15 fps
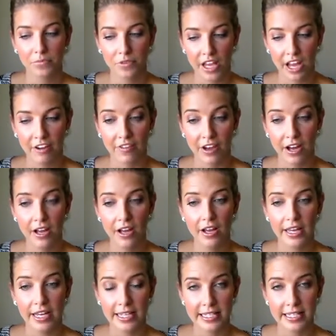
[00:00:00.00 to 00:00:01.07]
cover
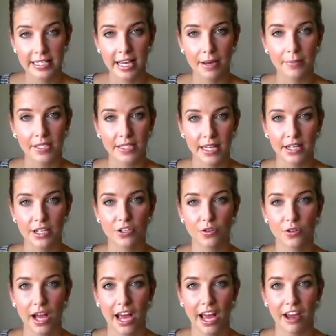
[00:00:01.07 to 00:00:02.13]
except
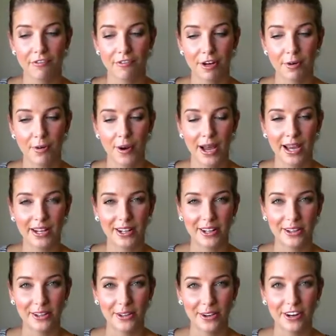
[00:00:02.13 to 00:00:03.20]
dental. I have required a
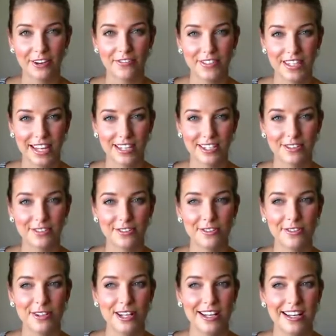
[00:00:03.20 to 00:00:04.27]
lot of
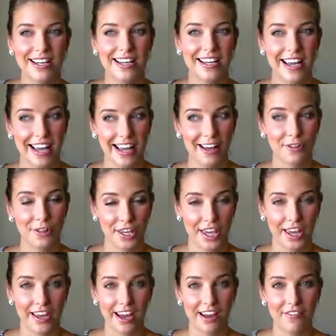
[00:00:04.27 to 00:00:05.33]
dental
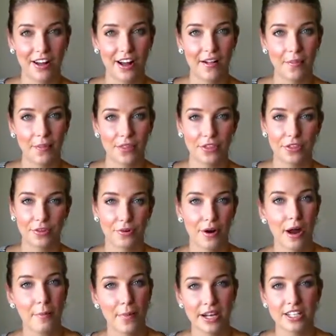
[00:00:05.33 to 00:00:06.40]
healthcare cover
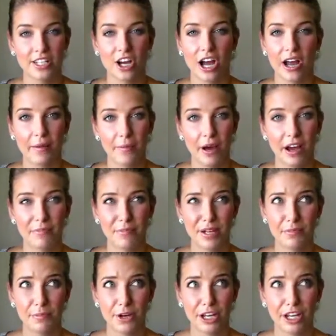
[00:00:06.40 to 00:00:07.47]
throughout my time. I've
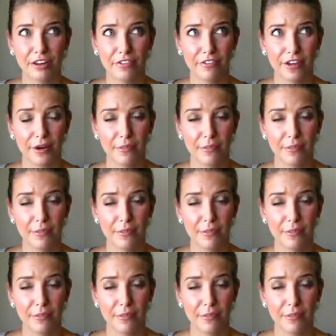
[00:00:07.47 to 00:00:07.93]
been working for